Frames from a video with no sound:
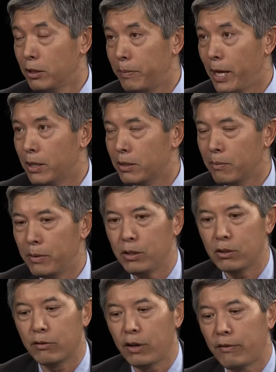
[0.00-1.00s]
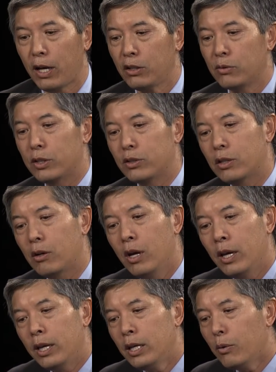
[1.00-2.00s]
as bad as somebody who survived Auschwitz. So
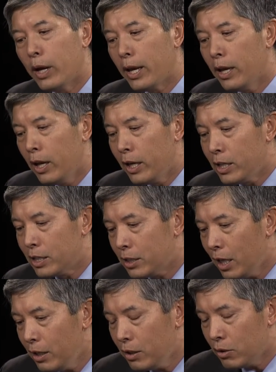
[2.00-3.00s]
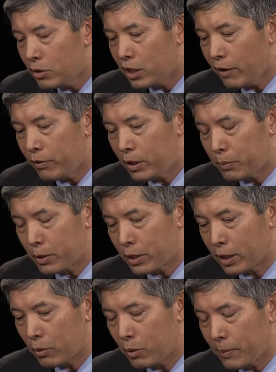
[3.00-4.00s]
anyway, he studied those
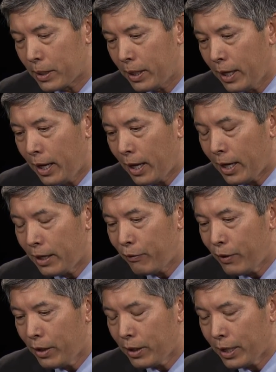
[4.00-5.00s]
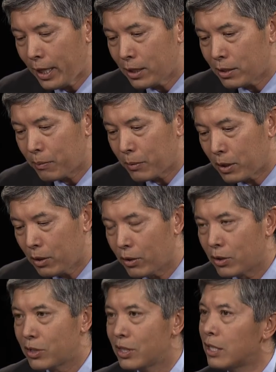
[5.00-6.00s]
70% of the women, and he found that they had something
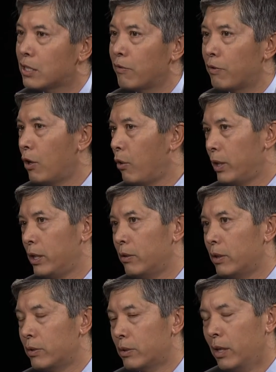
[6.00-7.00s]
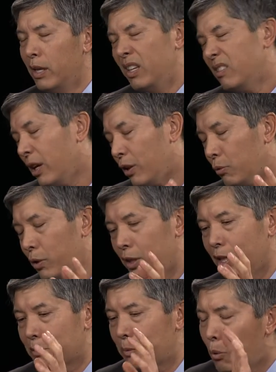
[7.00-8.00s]
called a sense of coherence. It's like three
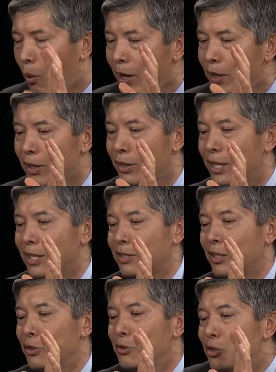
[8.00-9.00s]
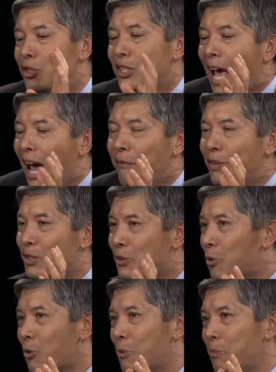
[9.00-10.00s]
things, but one of the things that you just have this
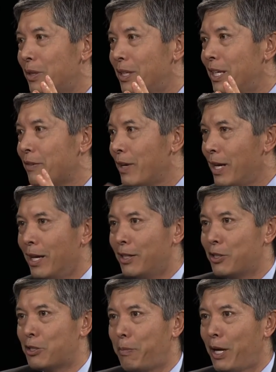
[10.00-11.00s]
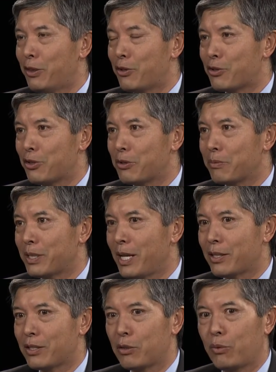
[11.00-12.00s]
core belief, despite the
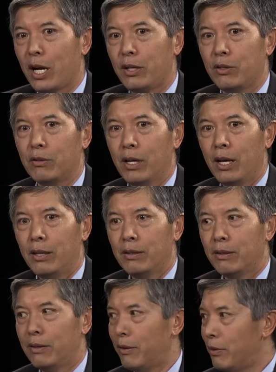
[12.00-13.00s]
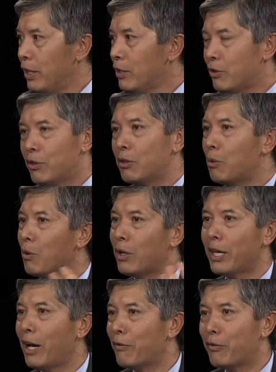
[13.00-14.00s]
circumstances around you, that things are going to
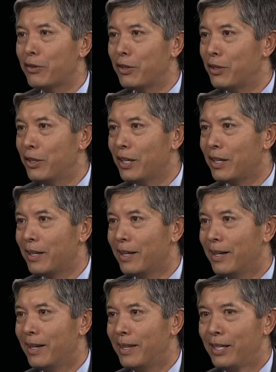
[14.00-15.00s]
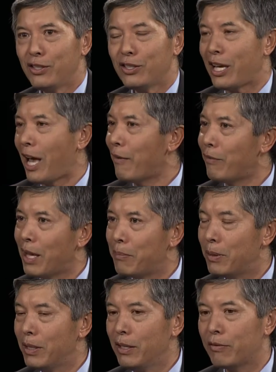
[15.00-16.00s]
work out for the good. They just have
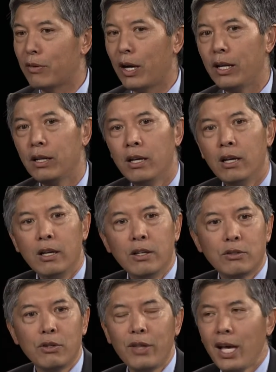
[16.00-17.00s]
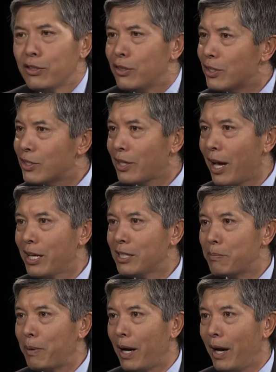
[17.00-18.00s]
that belief, right? So that's the
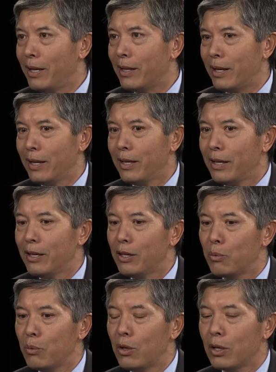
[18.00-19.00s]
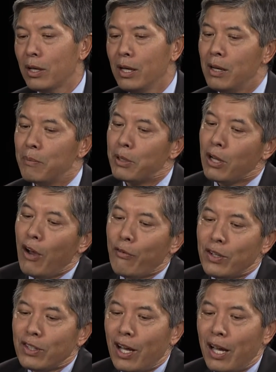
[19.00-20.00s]
science behind it. it. it. can work, but
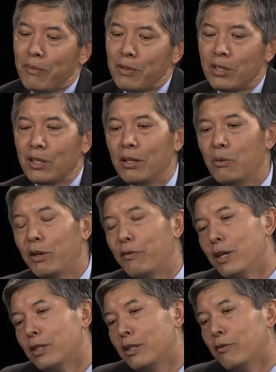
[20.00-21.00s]
oftentimes, you know, we face a